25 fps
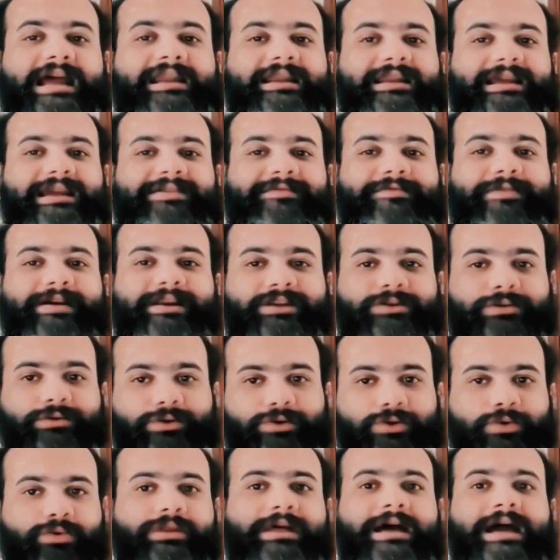And when you
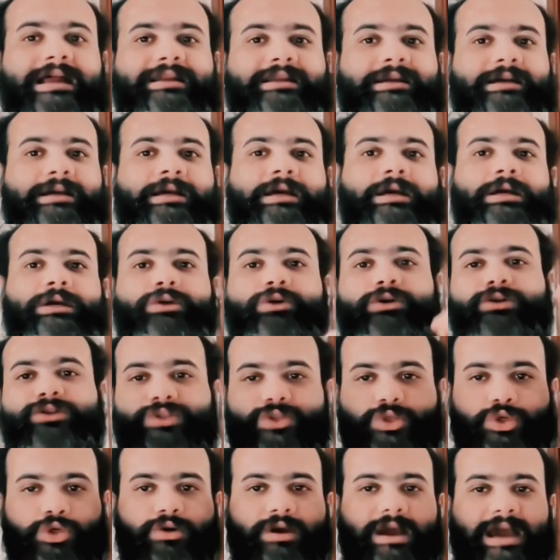do that, your
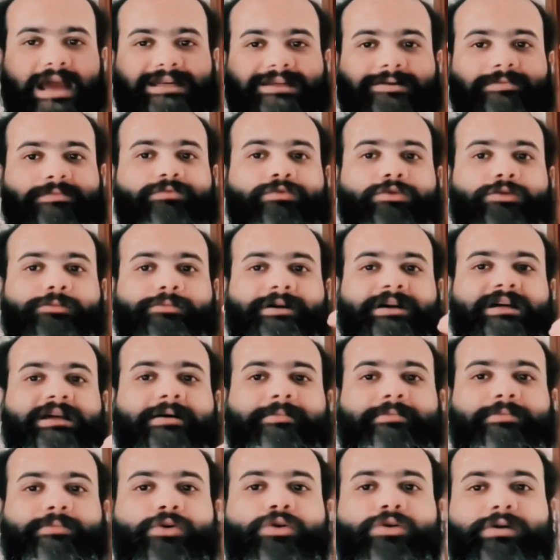striatum will
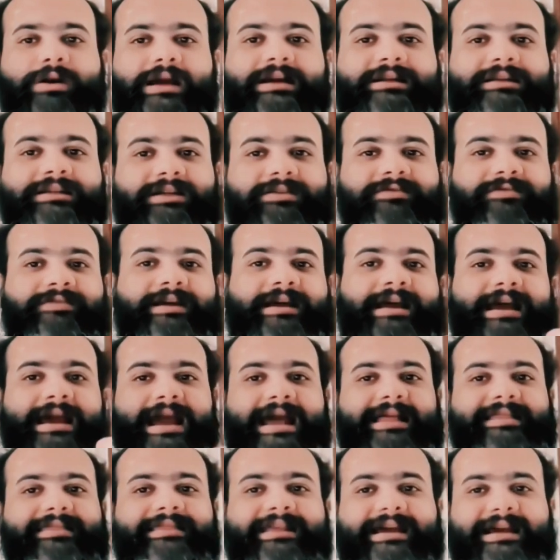become more active,
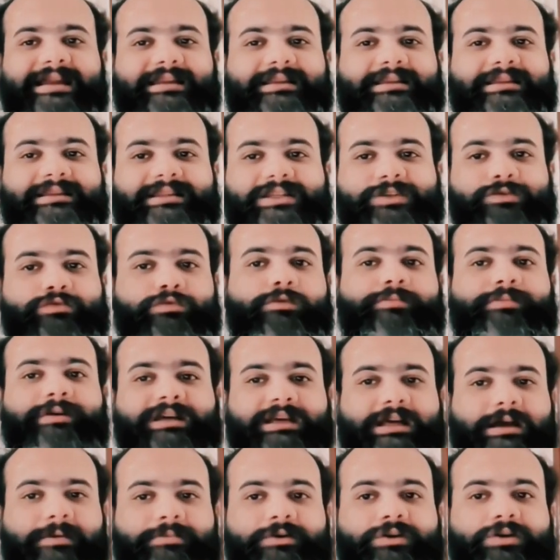and then this will
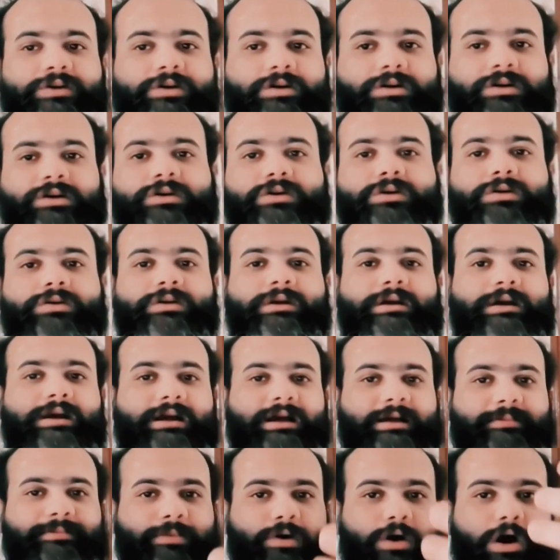become your
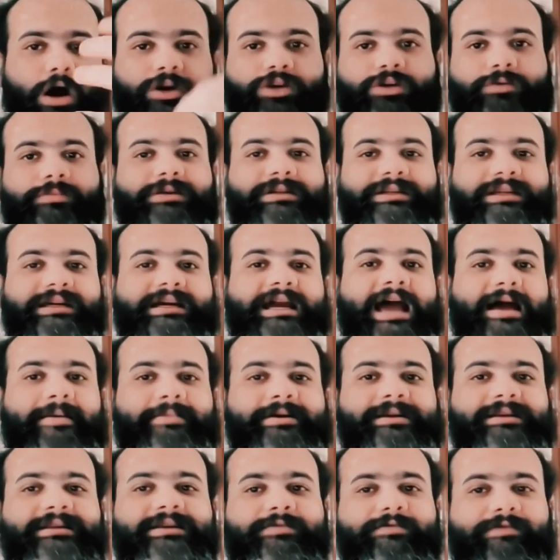automatic
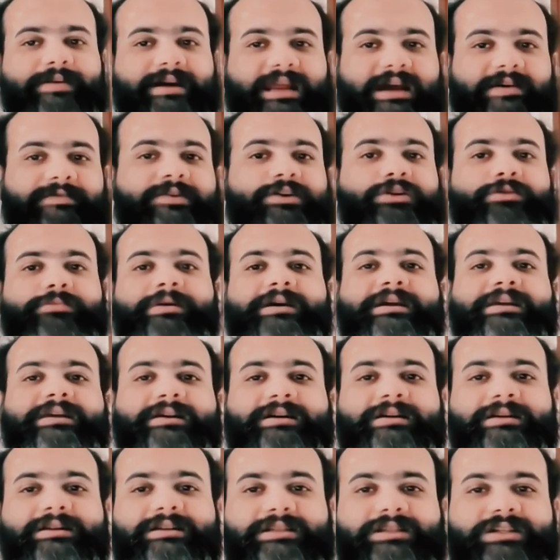habit that whenever you're
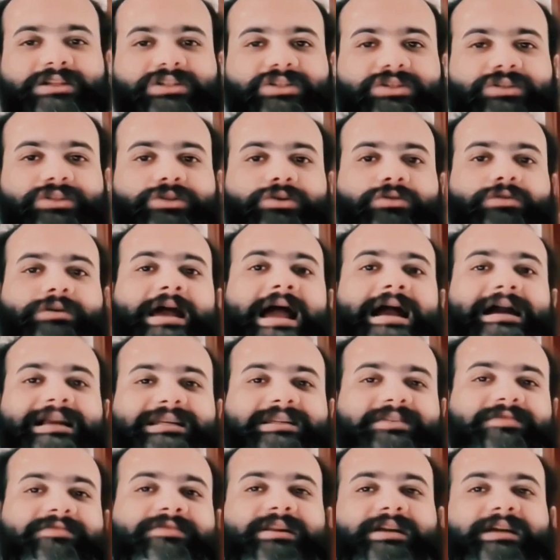making a decision, you're
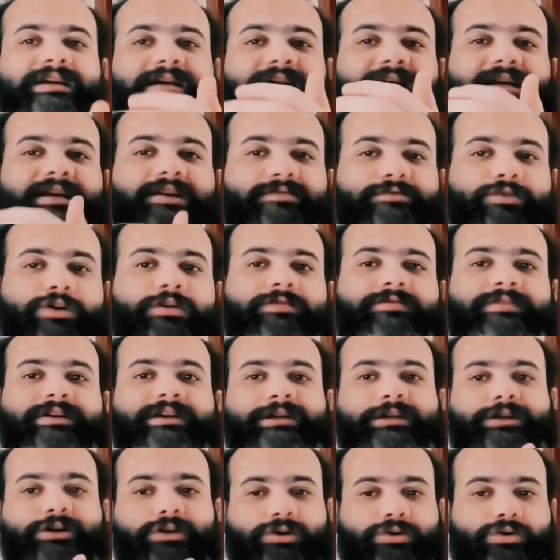actively
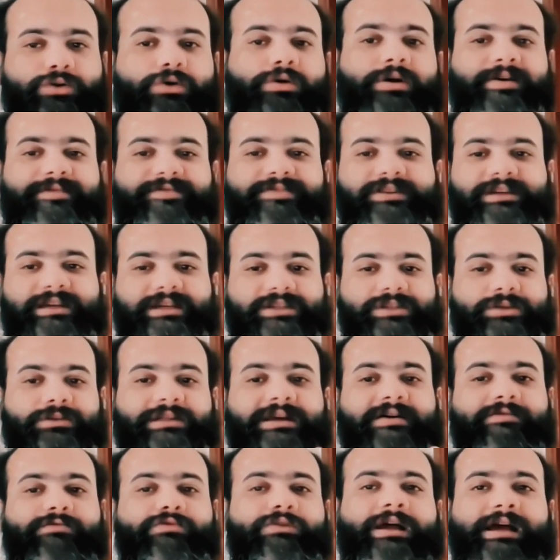involving your OFC. So
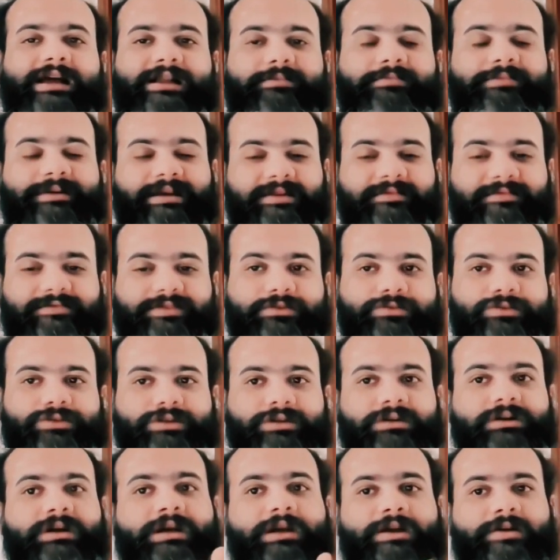that will help in
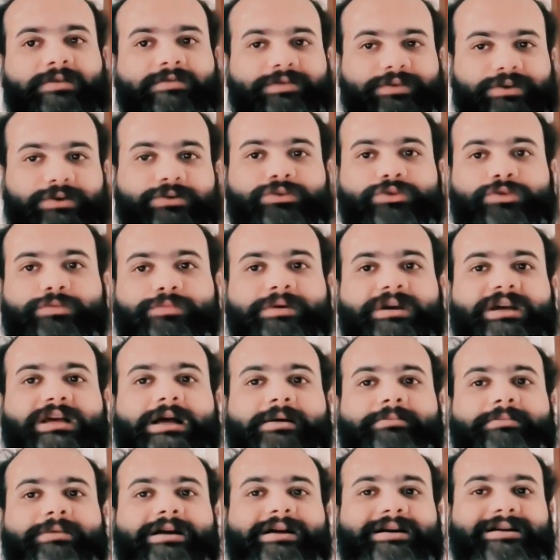future for you to
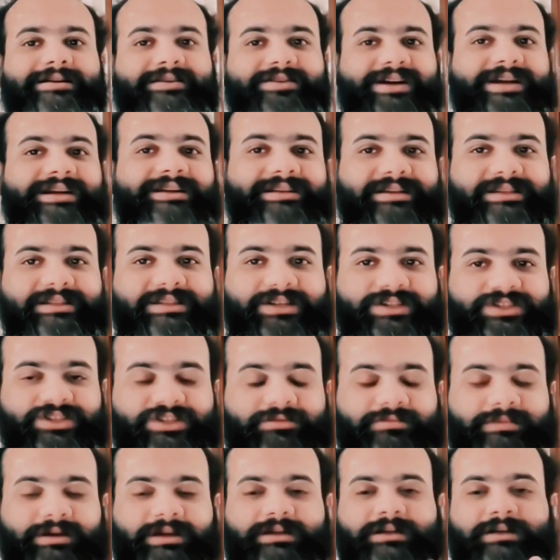become a great
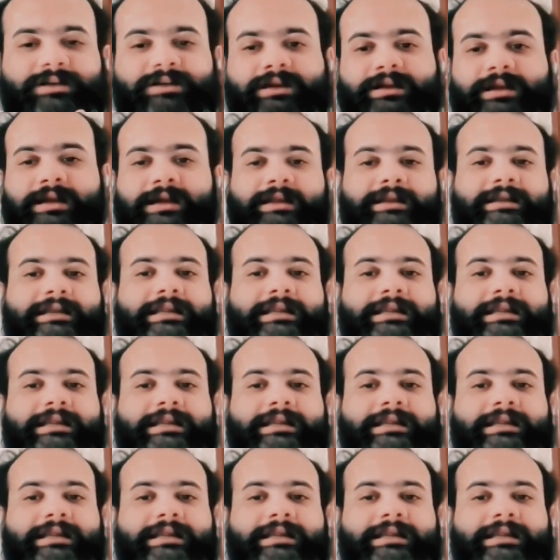decision maker.